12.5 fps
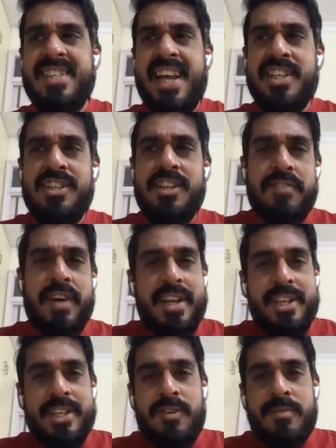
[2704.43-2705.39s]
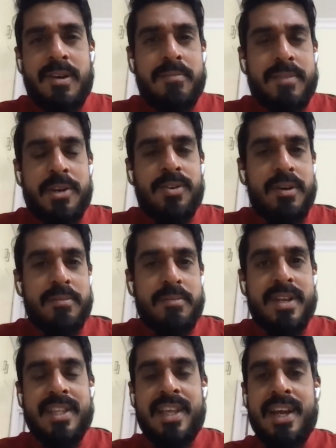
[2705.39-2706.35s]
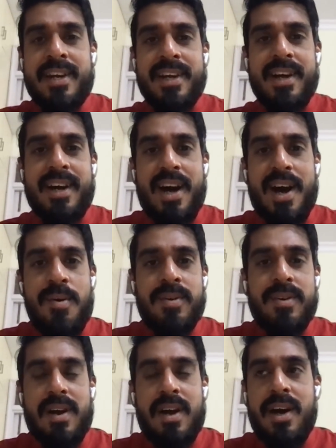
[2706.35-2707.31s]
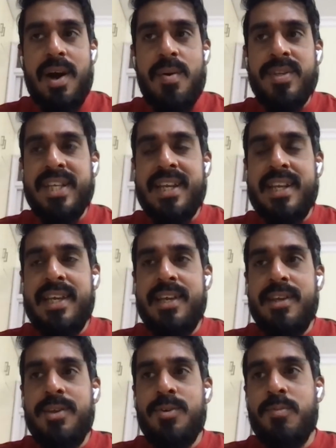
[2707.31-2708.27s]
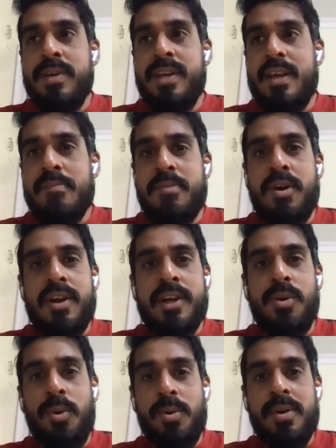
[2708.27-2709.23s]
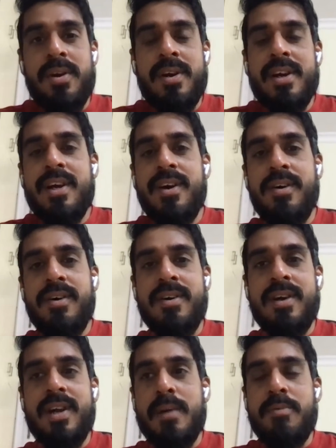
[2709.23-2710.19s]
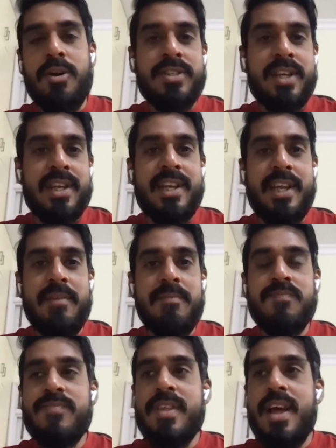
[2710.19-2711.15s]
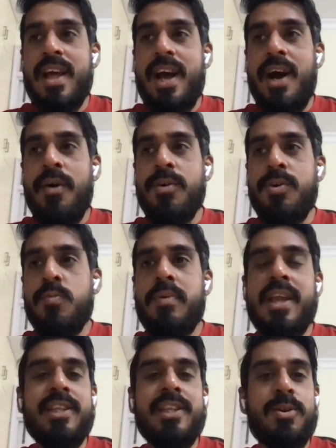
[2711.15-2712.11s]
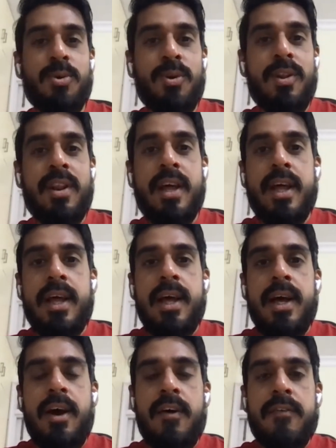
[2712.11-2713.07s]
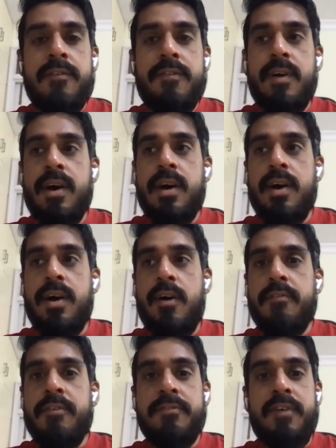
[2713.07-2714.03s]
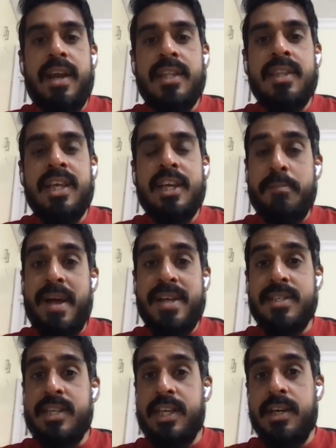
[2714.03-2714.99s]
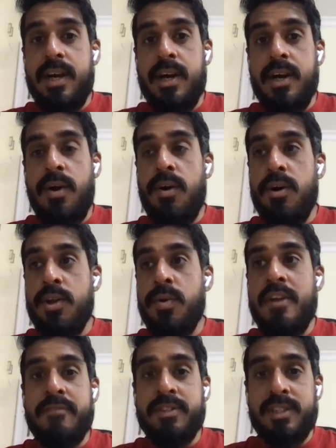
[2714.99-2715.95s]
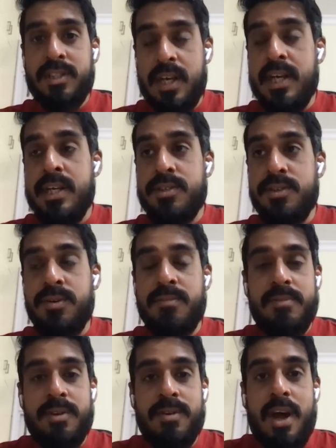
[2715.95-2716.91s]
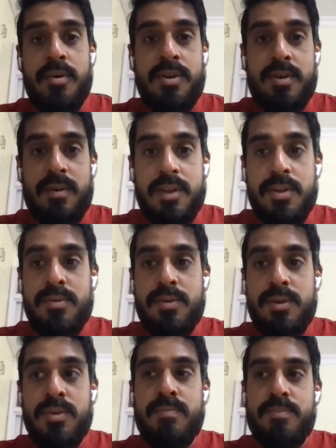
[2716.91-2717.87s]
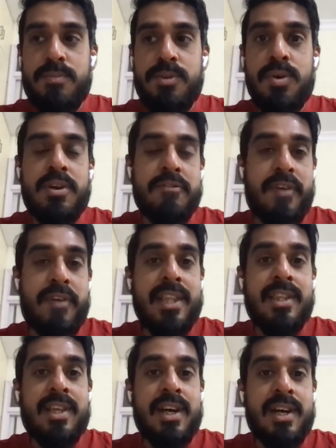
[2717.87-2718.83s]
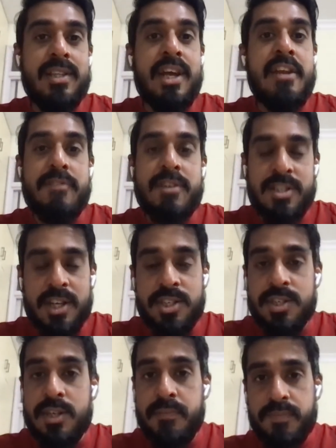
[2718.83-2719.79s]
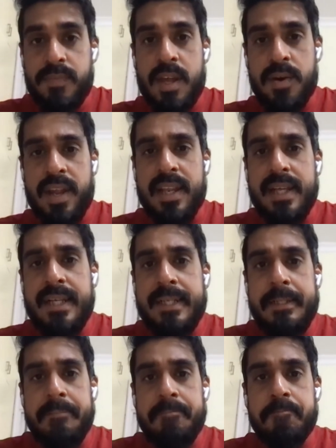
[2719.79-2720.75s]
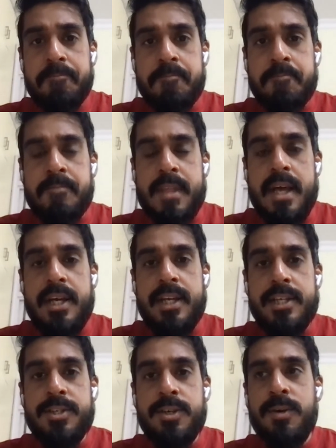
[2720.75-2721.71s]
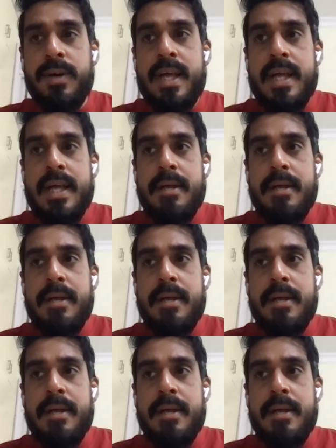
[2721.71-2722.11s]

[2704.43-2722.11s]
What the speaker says: actually varies from company to company, that how exactly you being a product owner or a project team, how you play the role of defining the capacity or your infrastructure. So how you define the infrastructure, right? So